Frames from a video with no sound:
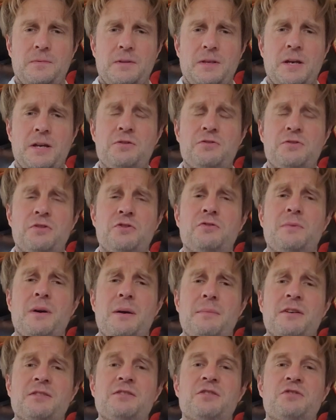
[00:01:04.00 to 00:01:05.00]
I usually do
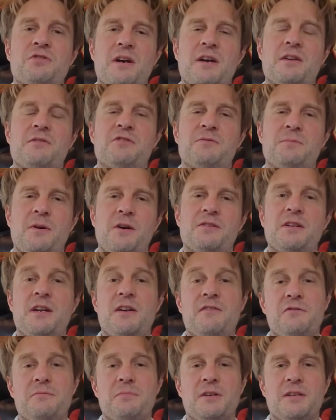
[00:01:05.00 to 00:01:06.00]
my best to try and respond to
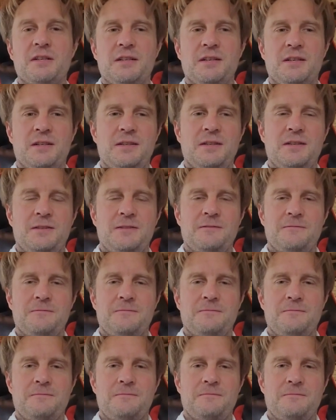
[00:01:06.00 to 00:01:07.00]
everybody.
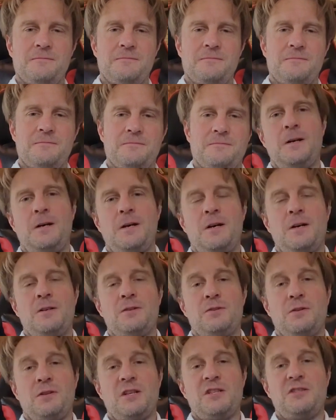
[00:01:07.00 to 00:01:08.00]

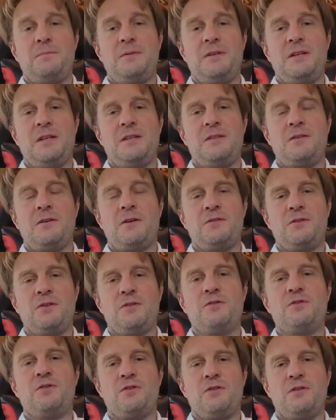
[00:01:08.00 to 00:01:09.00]
So let's begin on
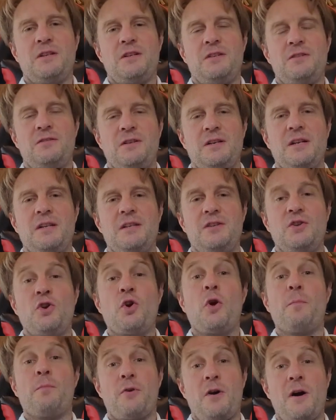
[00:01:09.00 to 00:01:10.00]
your journey to getting
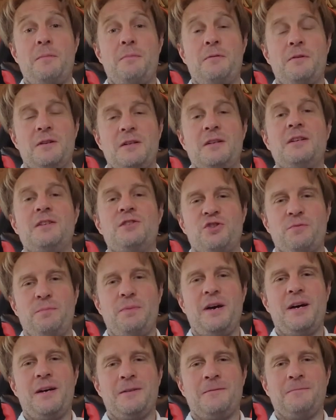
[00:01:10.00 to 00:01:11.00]
your property in
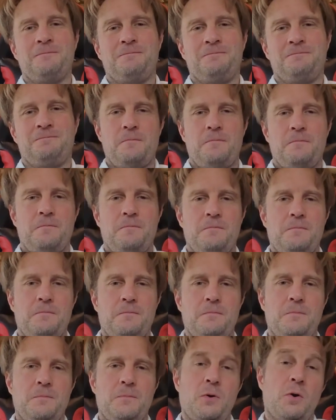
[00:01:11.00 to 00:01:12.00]
Japan,
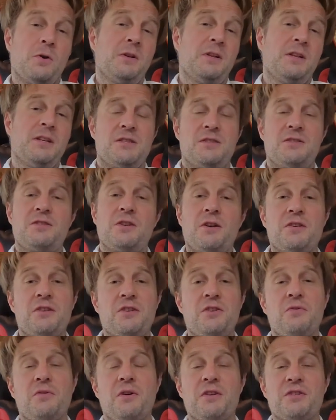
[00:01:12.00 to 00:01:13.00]
or at least starting
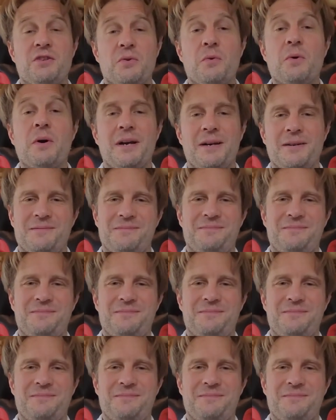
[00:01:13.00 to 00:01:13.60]
you on your way.